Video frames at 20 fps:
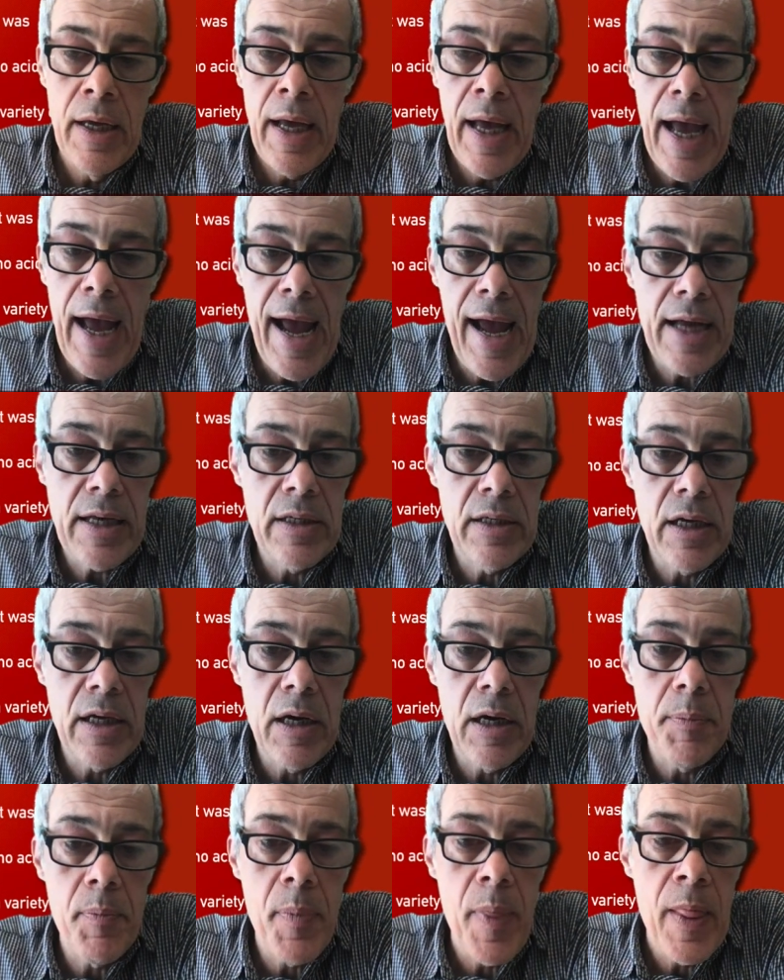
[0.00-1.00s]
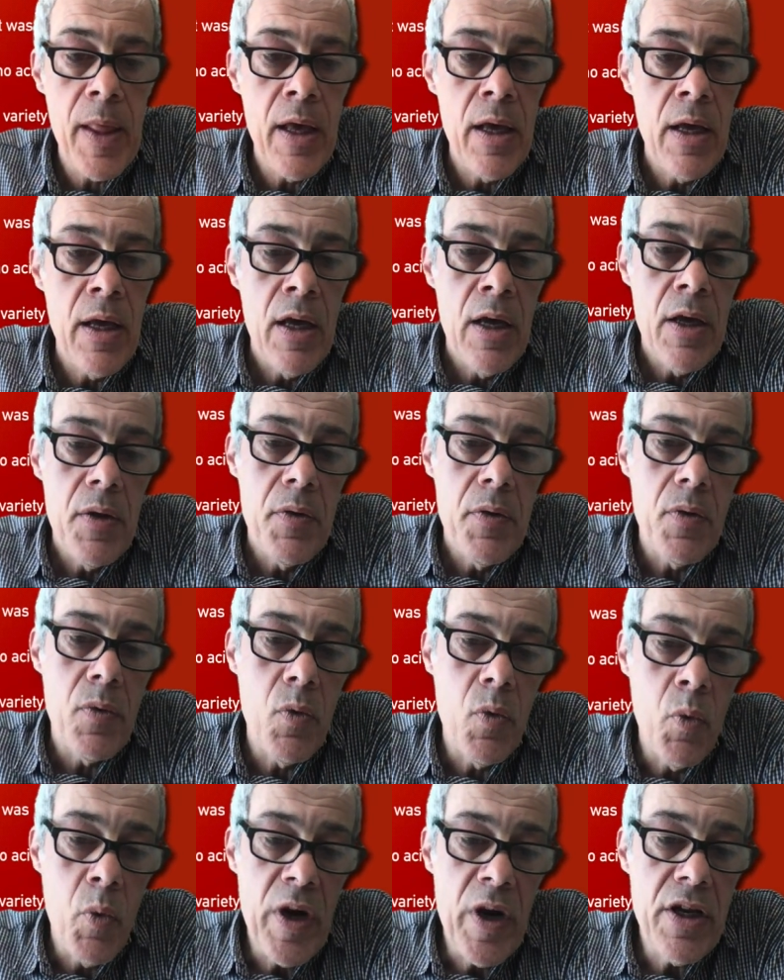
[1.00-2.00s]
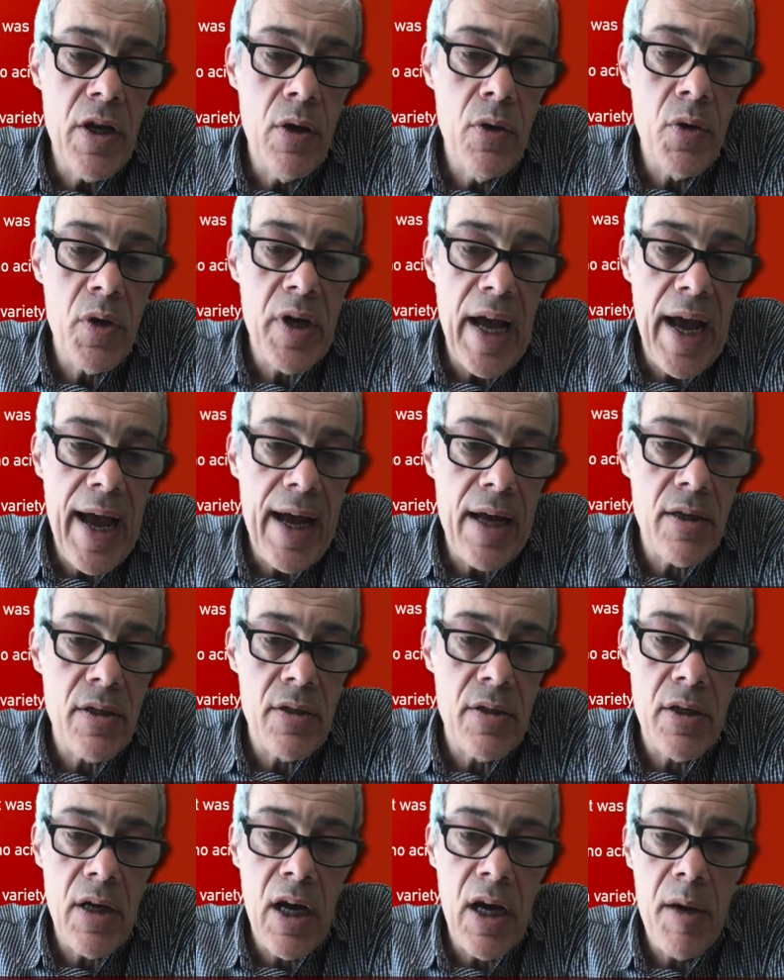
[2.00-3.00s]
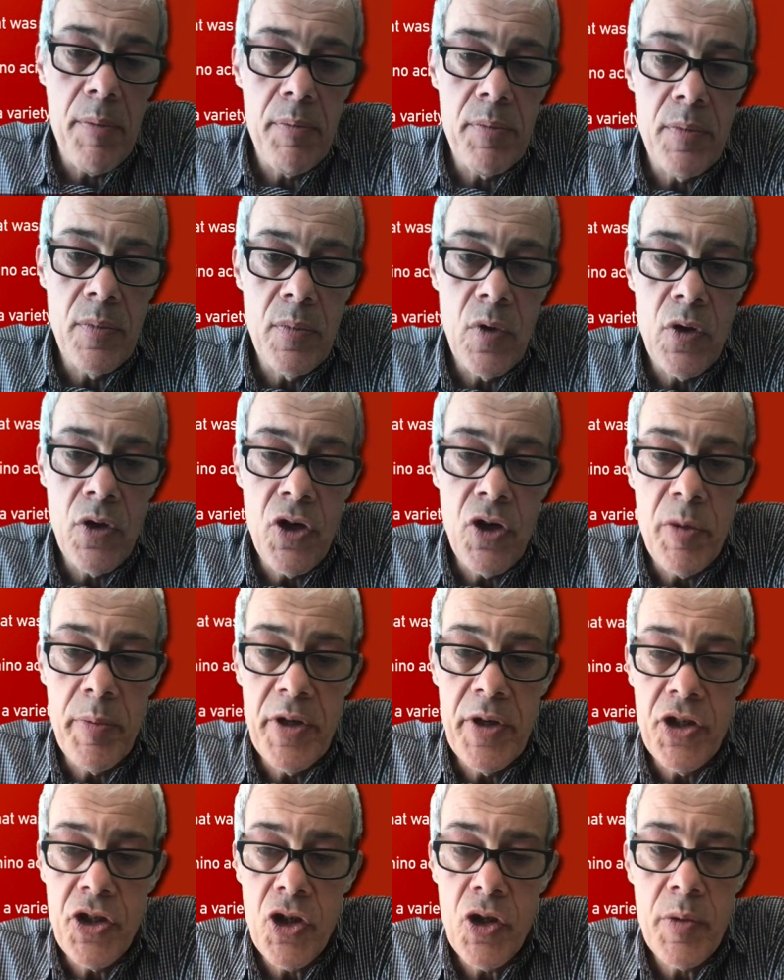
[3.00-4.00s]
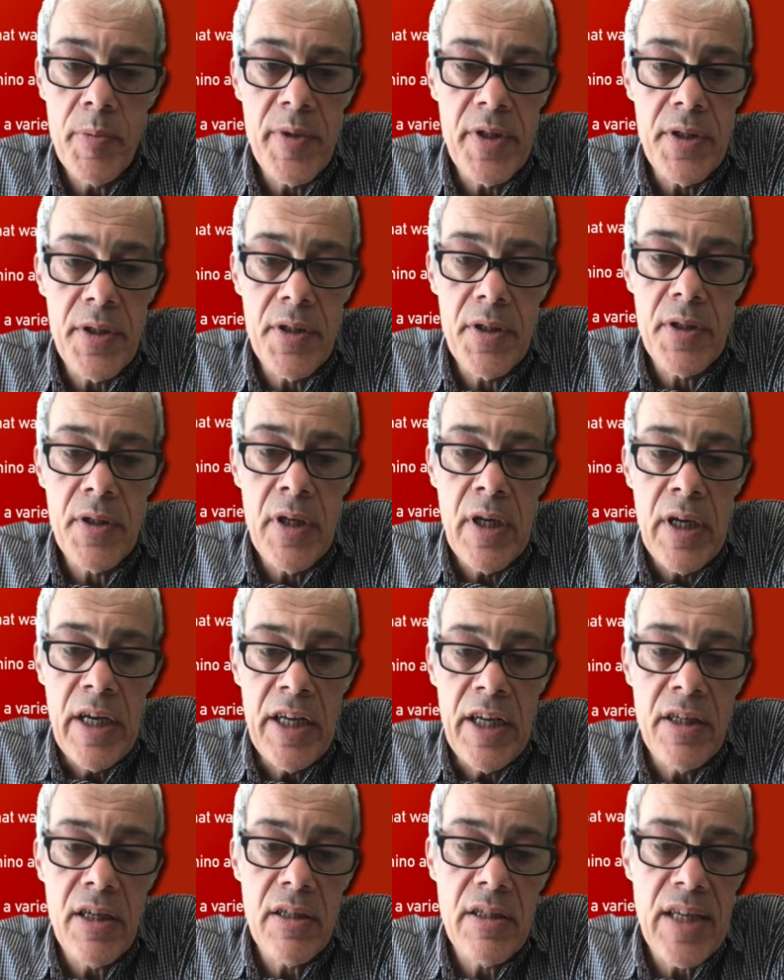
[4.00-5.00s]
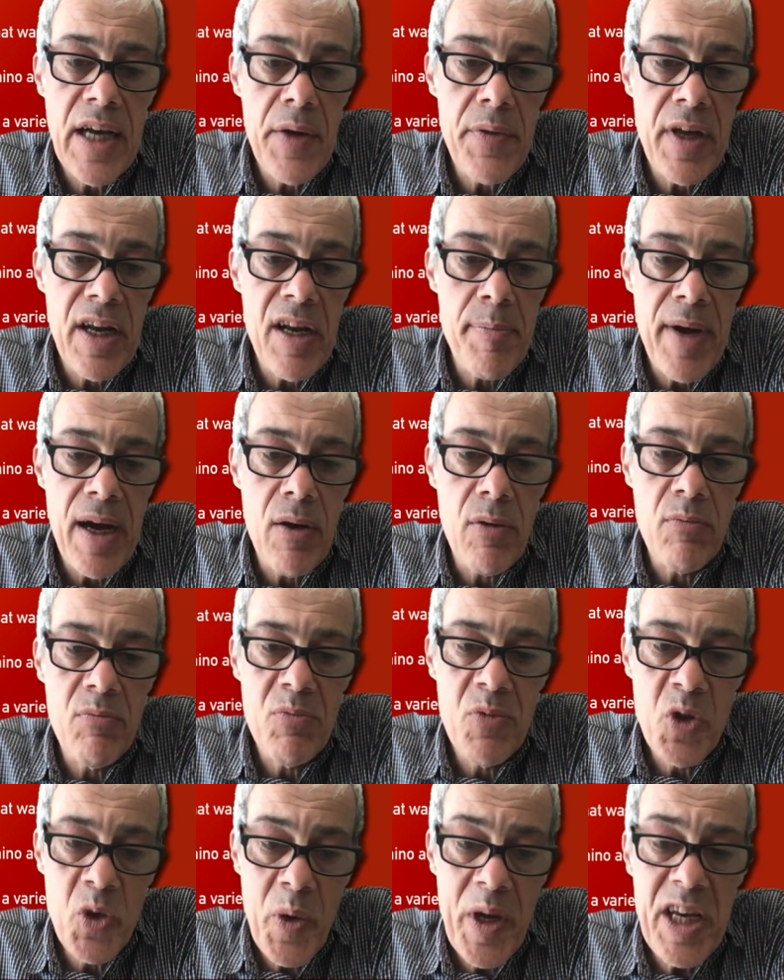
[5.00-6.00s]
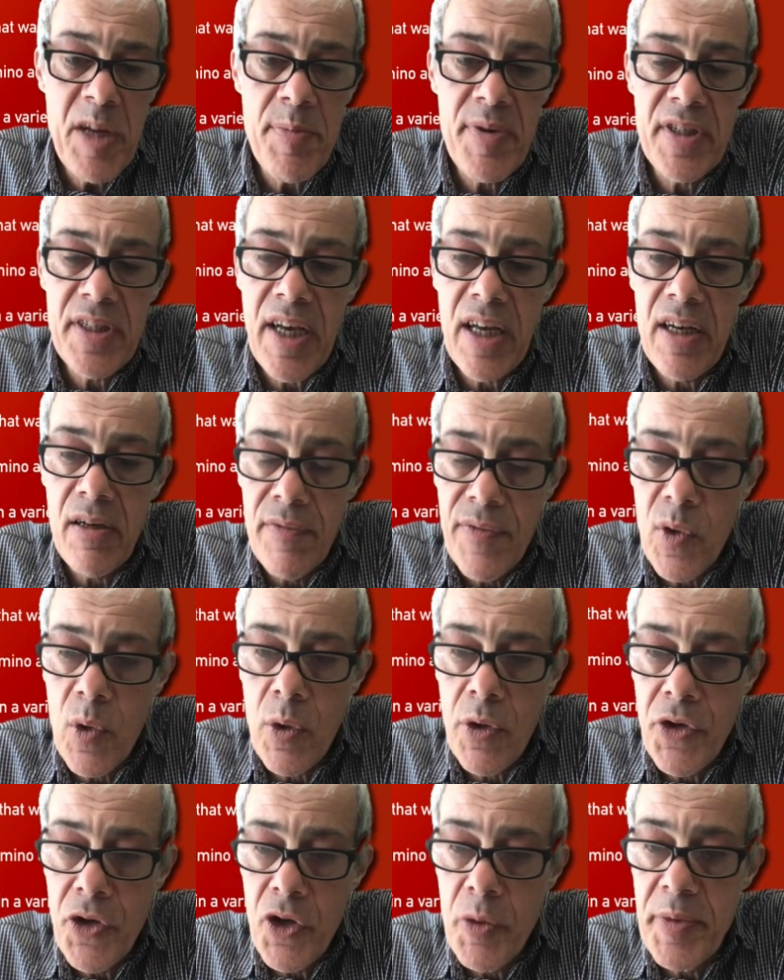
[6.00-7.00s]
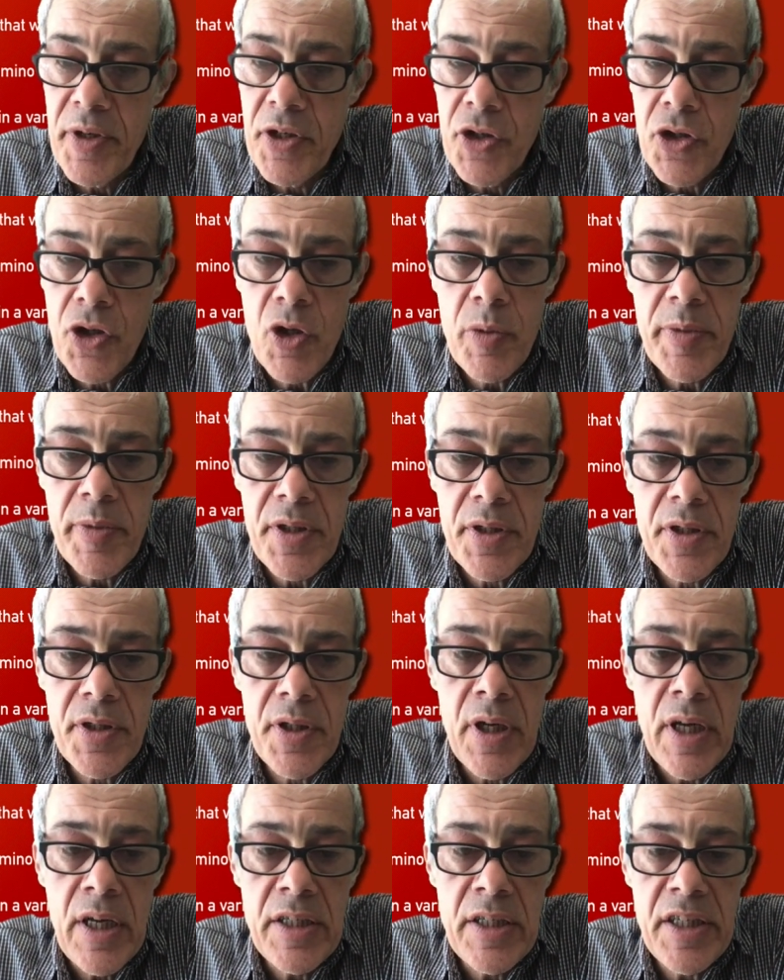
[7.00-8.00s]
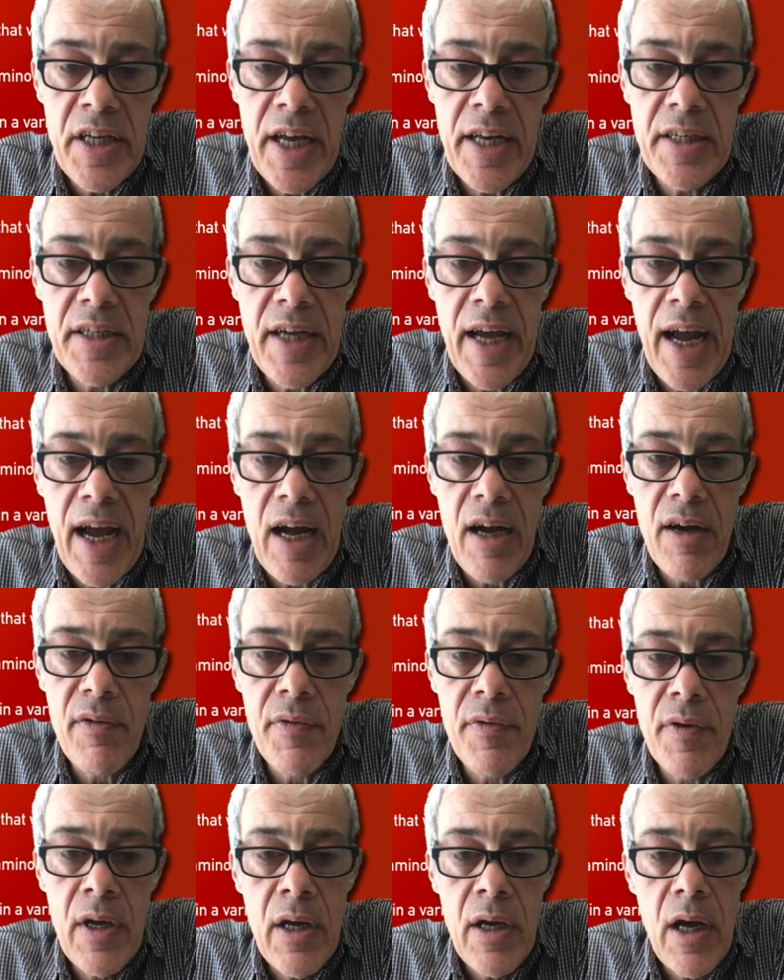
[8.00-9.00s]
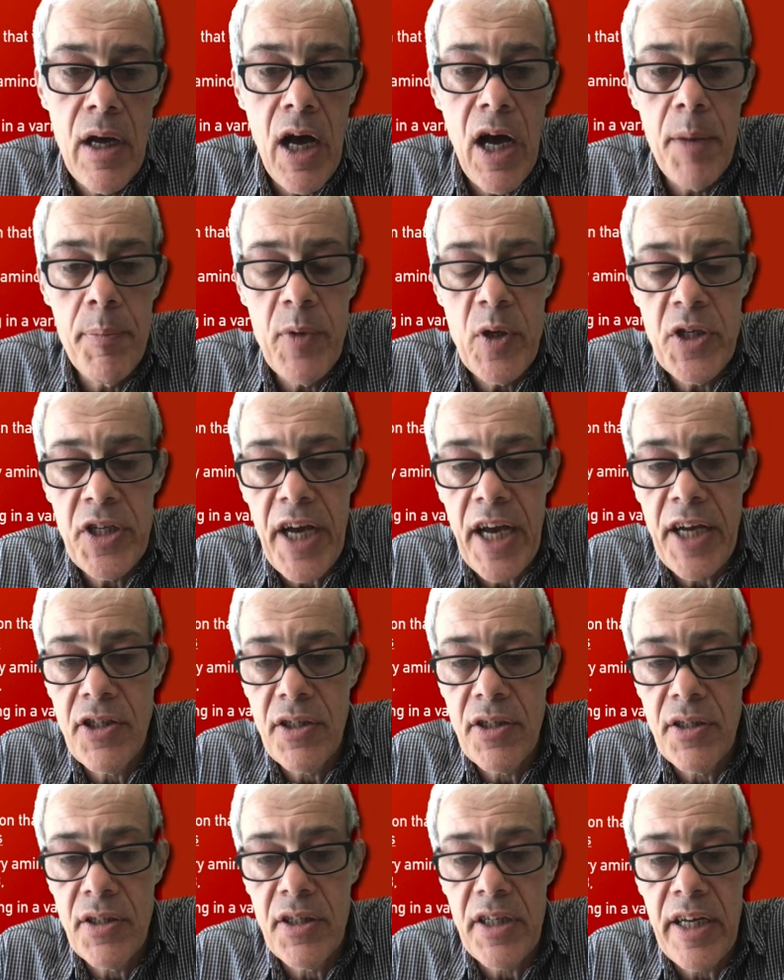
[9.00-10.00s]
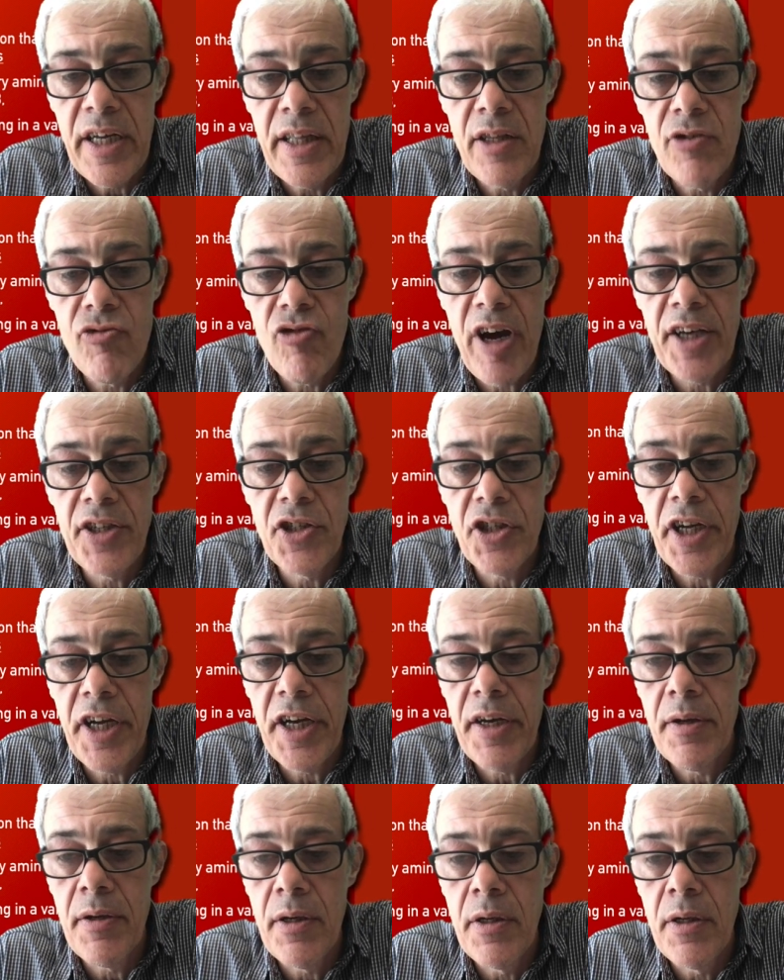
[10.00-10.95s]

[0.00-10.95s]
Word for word: And um, when you look at um, human tumors, it turns out that about 20% of all human tumors tend to have uh, mutations in the RAS gene.